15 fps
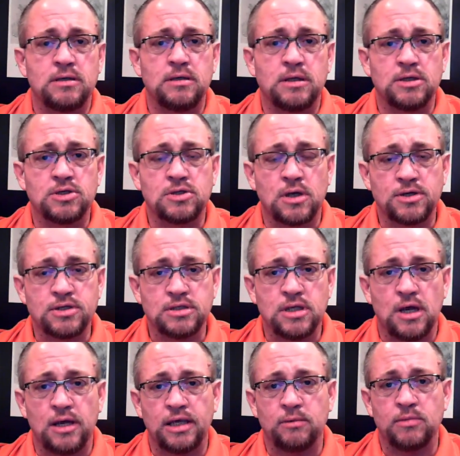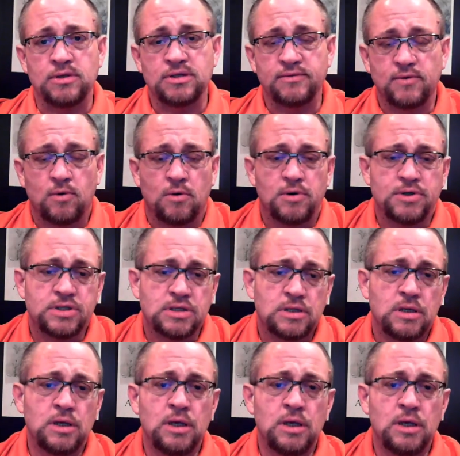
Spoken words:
construction documents, of course,